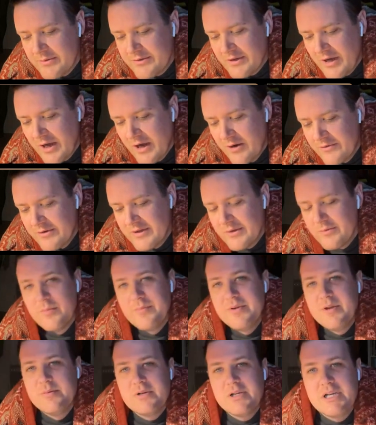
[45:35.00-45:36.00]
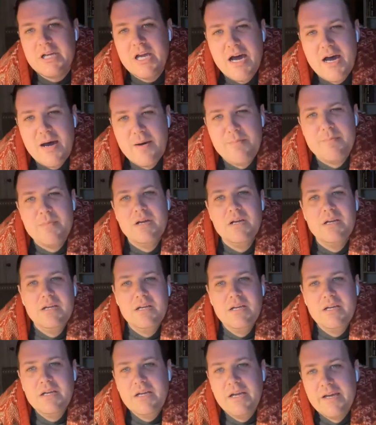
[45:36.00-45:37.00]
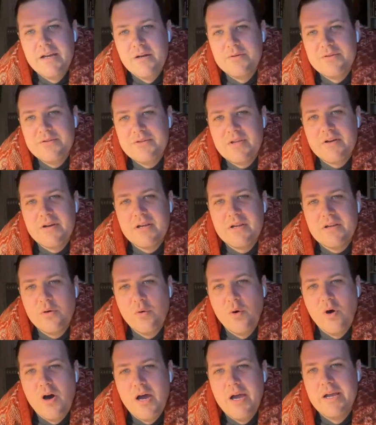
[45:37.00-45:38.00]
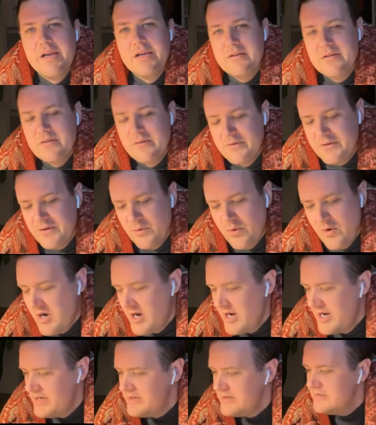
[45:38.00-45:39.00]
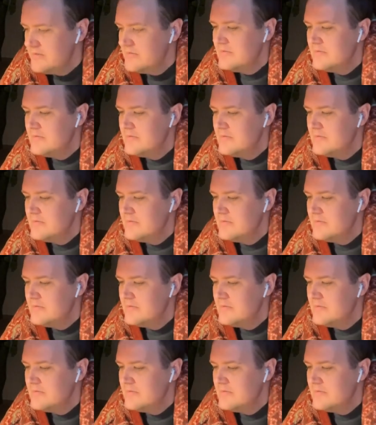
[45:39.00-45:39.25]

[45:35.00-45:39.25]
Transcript: was like, I really want people to come, and it was there. Yeah, it was quiet.